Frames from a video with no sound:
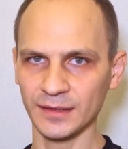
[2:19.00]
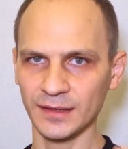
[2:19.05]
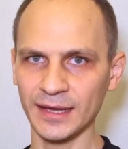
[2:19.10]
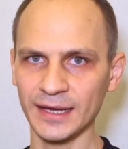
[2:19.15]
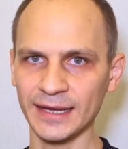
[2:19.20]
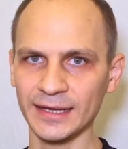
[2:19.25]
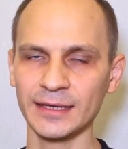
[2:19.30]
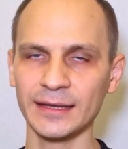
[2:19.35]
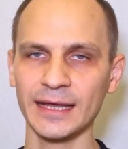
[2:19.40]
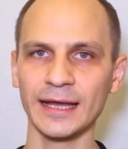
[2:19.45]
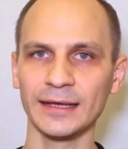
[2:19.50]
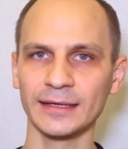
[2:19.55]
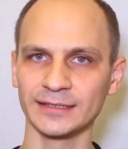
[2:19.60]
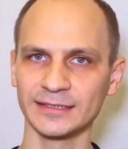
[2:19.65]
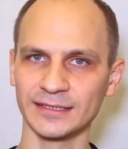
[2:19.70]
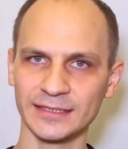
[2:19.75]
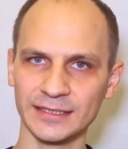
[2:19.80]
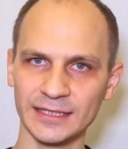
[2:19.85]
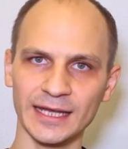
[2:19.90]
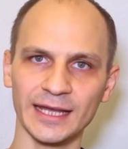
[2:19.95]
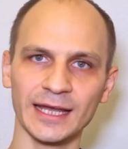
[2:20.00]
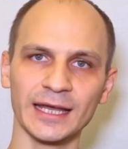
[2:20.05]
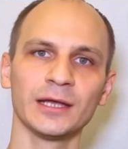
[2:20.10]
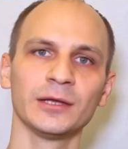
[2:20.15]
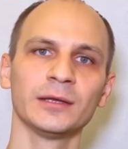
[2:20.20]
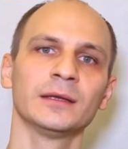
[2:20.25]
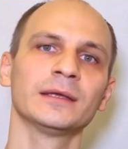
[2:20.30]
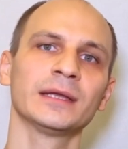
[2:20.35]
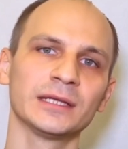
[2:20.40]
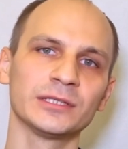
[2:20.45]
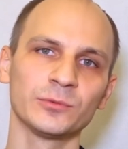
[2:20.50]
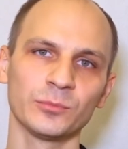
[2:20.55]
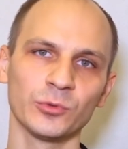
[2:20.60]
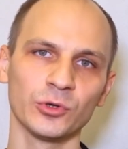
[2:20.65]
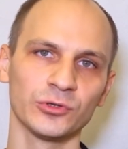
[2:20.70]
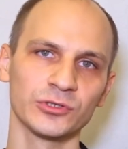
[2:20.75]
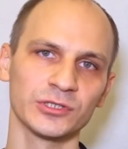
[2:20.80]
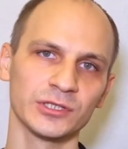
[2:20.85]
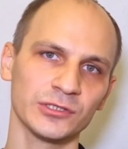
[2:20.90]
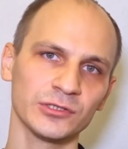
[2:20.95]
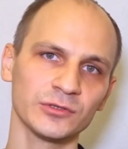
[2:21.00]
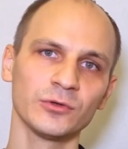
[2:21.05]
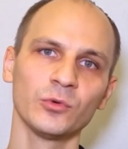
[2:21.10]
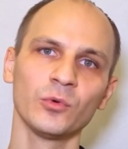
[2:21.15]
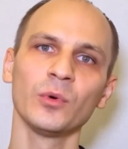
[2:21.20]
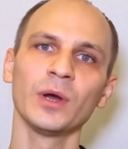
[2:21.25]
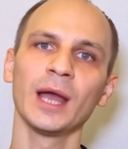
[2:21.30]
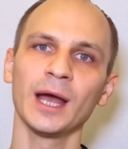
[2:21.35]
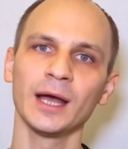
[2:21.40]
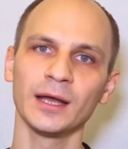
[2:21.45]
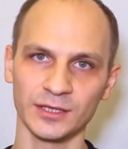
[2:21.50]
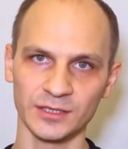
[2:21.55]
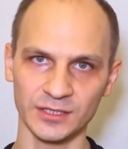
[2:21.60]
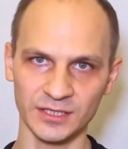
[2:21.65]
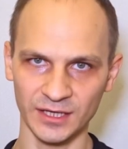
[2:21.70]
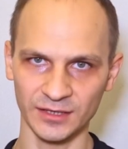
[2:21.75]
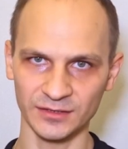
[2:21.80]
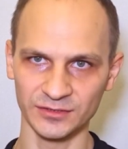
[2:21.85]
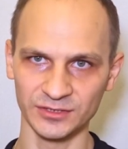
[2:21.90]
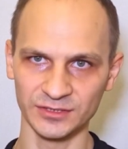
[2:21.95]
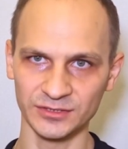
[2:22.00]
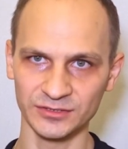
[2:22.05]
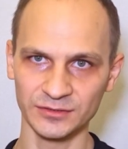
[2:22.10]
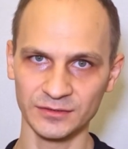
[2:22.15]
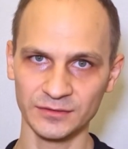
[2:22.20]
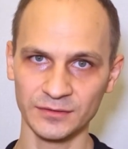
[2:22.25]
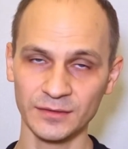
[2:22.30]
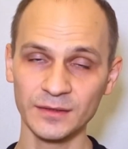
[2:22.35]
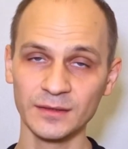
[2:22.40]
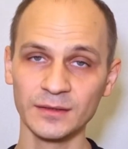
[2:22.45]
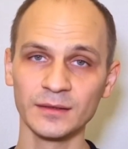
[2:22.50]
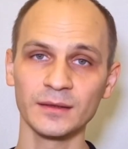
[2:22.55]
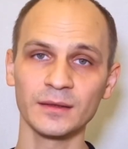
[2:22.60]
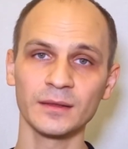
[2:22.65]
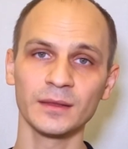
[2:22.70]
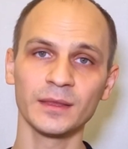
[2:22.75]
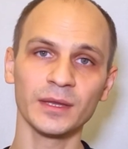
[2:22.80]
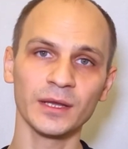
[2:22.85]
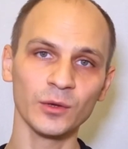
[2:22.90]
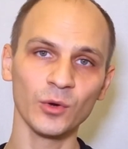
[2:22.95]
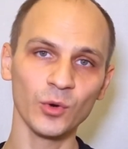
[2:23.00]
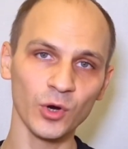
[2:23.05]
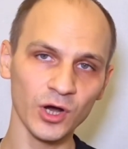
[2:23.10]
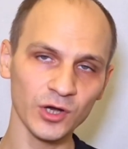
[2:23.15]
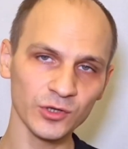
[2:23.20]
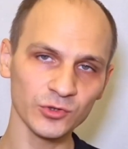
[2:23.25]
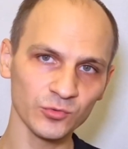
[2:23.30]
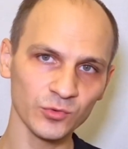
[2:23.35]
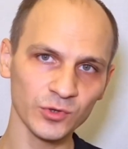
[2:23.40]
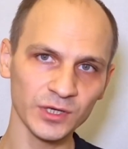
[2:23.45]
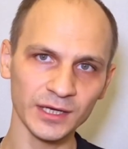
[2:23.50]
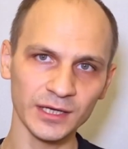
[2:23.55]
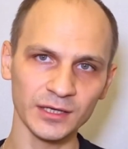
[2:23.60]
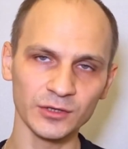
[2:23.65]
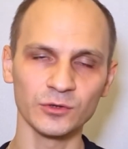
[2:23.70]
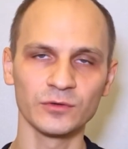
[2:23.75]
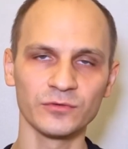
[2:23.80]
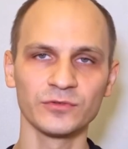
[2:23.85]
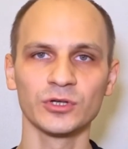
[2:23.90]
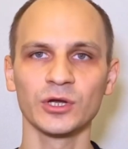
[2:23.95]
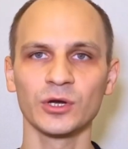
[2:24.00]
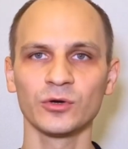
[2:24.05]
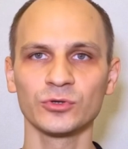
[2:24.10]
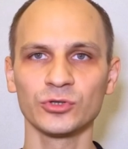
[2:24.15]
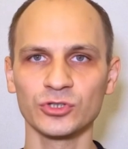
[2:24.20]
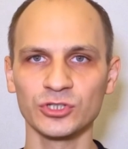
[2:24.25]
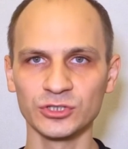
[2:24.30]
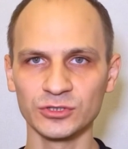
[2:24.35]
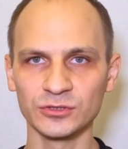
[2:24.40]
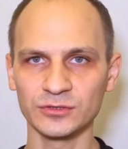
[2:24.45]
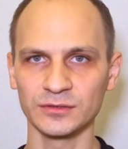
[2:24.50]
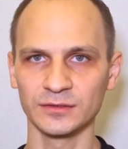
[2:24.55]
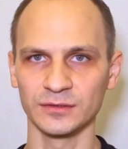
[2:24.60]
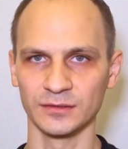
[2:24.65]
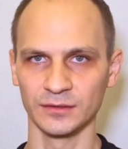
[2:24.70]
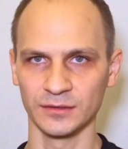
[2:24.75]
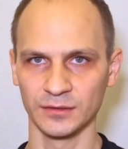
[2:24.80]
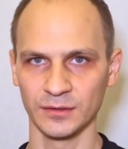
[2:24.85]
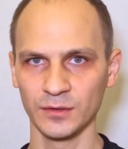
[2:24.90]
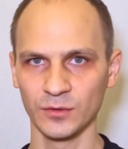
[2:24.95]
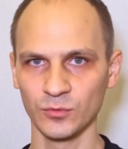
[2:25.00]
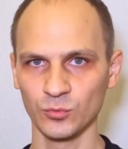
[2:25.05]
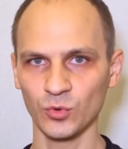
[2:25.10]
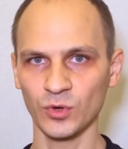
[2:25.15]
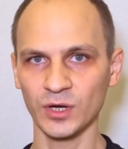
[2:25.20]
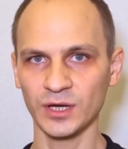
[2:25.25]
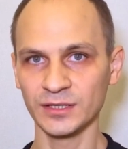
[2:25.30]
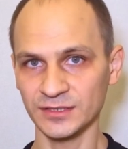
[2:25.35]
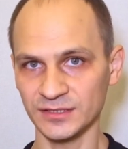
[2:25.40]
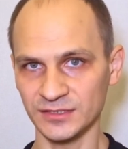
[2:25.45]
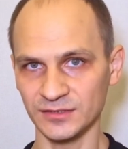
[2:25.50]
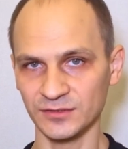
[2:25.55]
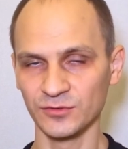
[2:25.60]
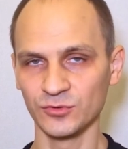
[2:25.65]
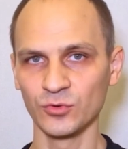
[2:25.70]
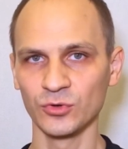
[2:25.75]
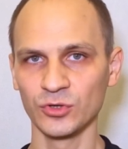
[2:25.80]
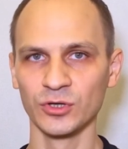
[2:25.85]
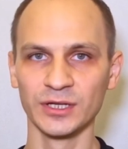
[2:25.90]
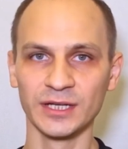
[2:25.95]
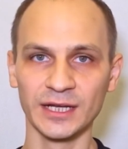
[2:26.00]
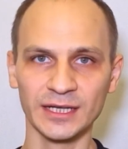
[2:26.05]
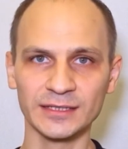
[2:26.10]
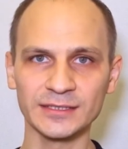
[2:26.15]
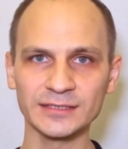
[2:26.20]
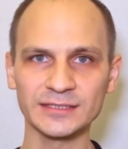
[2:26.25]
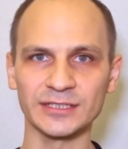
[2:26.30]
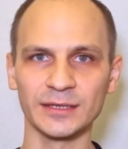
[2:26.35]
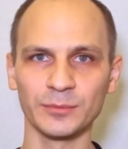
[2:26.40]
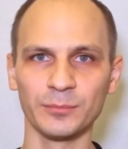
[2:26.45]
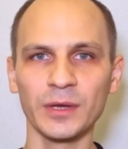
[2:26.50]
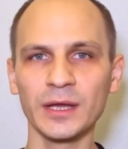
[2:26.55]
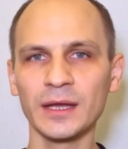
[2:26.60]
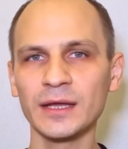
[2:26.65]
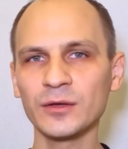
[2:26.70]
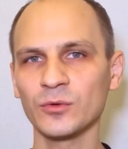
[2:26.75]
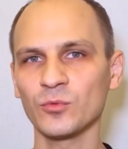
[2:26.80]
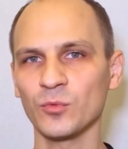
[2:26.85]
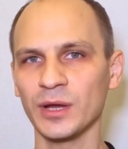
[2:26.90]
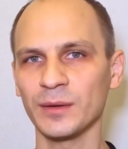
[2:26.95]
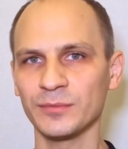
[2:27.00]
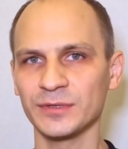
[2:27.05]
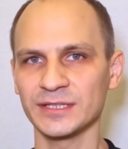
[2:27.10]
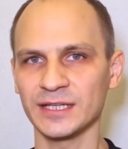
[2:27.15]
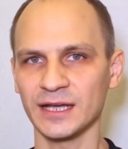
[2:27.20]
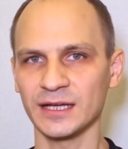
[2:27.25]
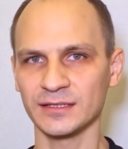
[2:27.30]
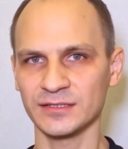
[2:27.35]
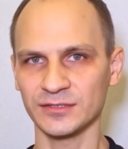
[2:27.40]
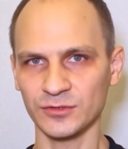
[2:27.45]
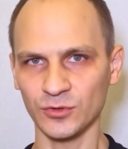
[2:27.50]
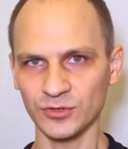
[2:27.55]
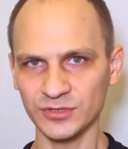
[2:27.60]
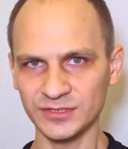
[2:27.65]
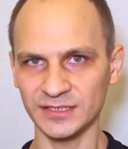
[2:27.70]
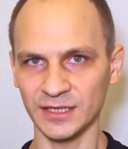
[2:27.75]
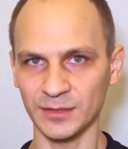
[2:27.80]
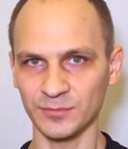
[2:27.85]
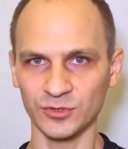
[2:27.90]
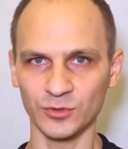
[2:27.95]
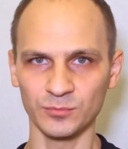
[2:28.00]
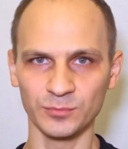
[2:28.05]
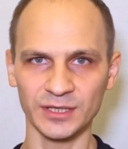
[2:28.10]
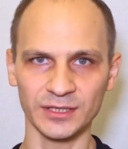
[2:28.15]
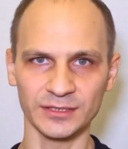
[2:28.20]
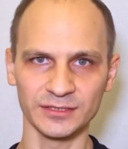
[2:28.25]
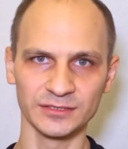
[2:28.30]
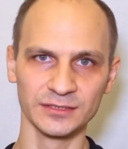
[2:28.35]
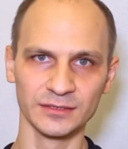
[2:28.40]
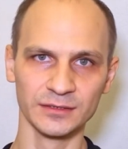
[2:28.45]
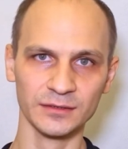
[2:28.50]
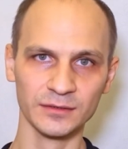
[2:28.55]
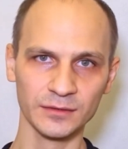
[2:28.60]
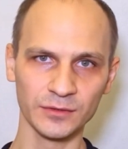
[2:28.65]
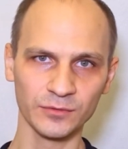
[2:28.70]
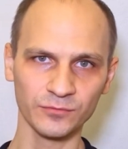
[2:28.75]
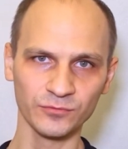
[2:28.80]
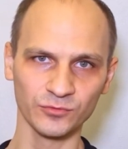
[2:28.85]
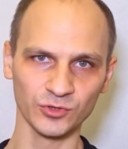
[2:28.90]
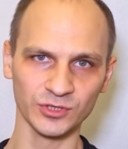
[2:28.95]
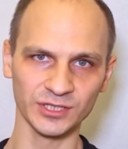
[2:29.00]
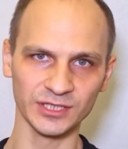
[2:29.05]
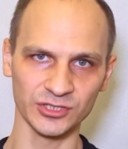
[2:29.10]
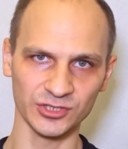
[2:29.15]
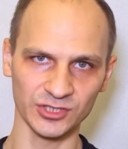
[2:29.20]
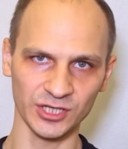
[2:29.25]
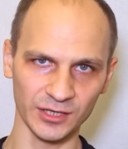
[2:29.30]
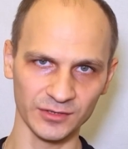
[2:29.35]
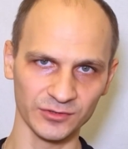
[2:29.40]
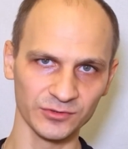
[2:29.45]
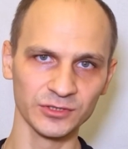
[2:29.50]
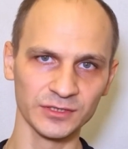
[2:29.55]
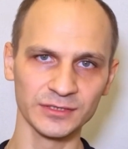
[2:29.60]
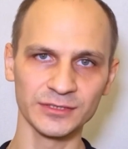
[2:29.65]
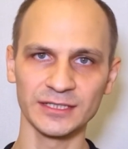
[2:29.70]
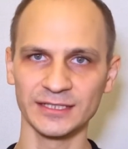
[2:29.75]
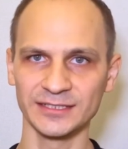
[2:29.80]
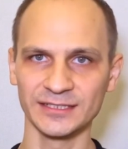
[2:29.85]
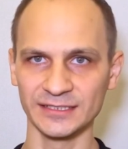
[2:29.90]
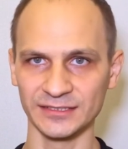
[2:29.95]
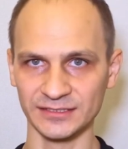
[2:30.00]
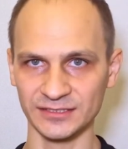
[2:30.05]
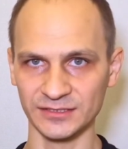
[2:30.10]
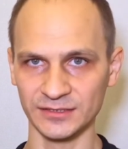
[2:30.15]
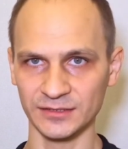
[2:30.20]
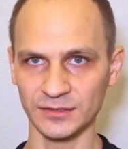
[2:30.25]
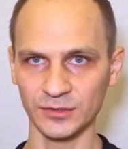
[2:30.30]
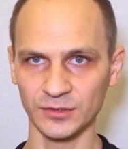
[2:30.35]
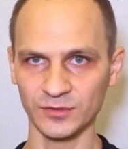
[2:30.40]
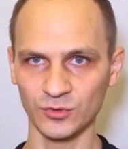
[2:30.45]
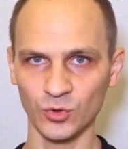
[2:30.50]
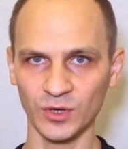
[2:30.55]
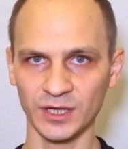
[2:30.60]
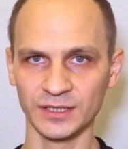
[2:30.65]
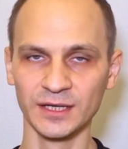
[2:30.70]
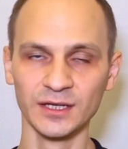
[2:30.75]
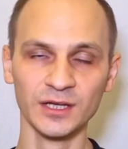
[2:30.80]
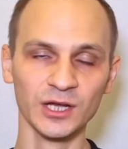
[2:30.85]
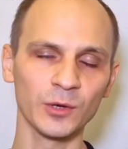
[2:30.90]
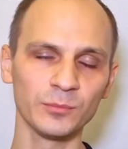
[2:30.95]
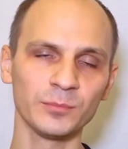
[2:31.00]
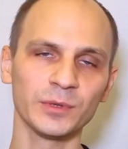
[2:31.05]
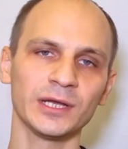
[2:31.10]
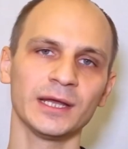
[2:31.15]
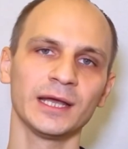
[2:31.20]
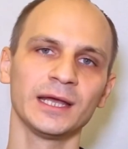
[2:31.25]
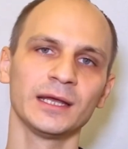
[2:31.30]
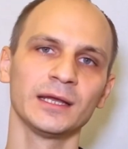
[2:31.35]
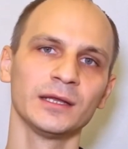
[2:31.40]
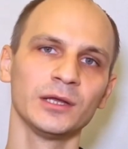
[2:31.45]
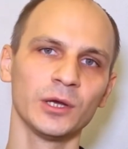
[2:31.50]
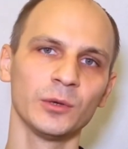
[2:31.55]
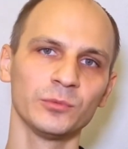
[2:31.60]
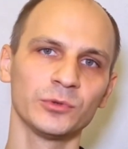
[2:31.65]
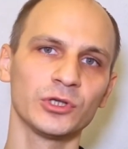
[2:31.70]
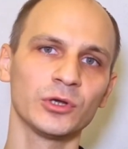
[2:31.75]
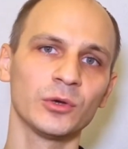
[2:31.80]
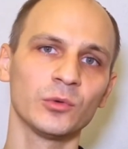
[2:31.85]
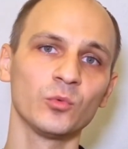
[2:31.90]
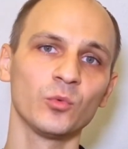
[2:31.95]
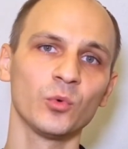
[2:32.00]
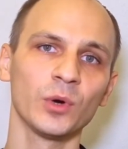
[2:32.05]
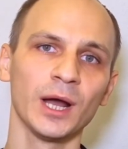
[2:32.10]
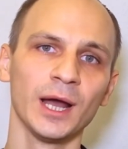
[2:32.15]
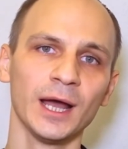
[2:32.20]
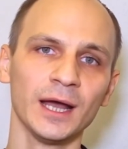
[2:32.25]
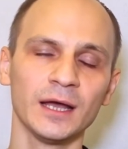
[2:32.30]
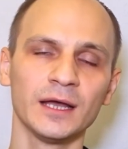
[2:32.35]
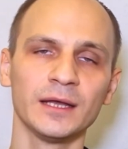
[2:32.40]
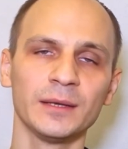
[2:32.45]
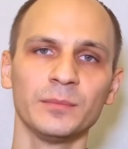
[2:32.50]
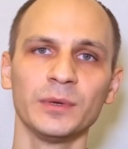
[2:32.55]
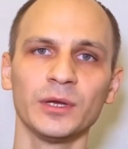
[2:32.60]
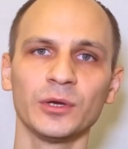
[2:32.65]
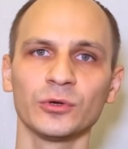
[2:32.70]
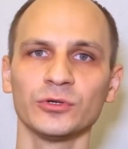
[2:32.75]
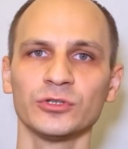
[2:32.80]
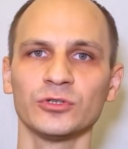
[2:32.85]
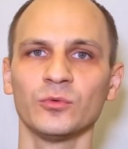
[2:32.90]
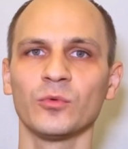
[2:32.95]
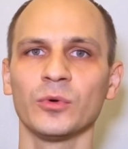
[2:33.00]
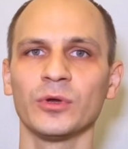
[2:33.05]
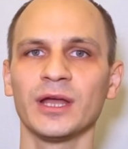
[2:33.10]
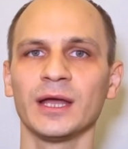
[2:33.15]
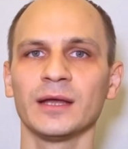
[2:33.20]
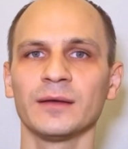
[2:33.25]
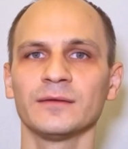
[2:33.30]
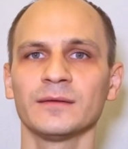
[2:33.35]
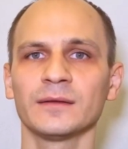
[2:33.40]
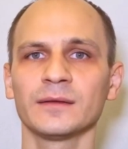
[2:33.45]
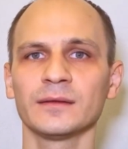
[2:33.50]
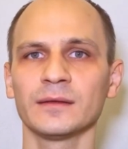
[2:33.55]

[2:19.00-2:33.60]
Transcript: and then scale this process to other countries. The old way of launching was to create separate websites or subdomains for each country. This is quite a complicated option. Why? Because you would have